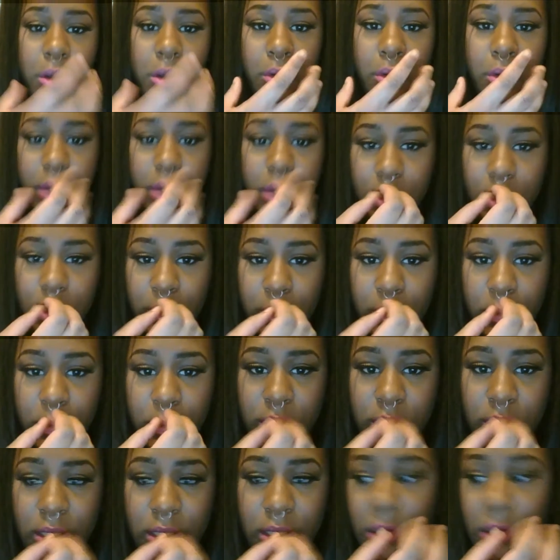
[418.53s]
get up in
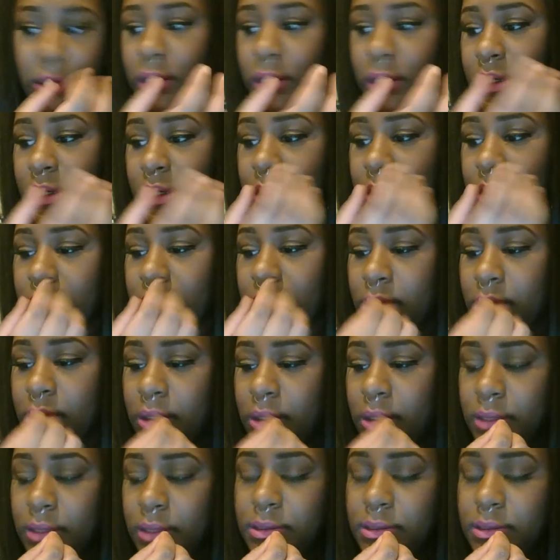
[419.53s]
there and
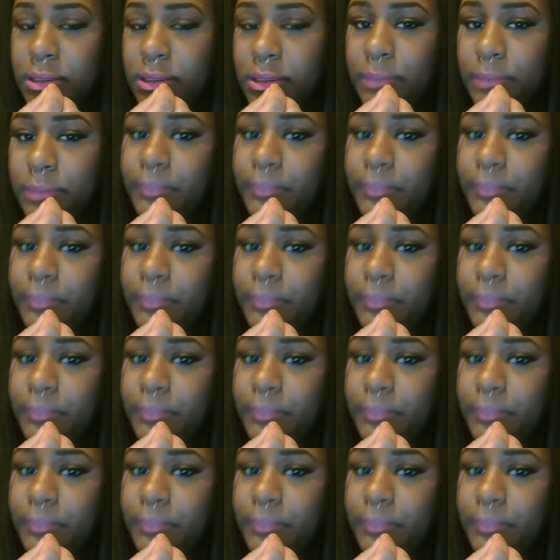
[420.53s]
cleanse it.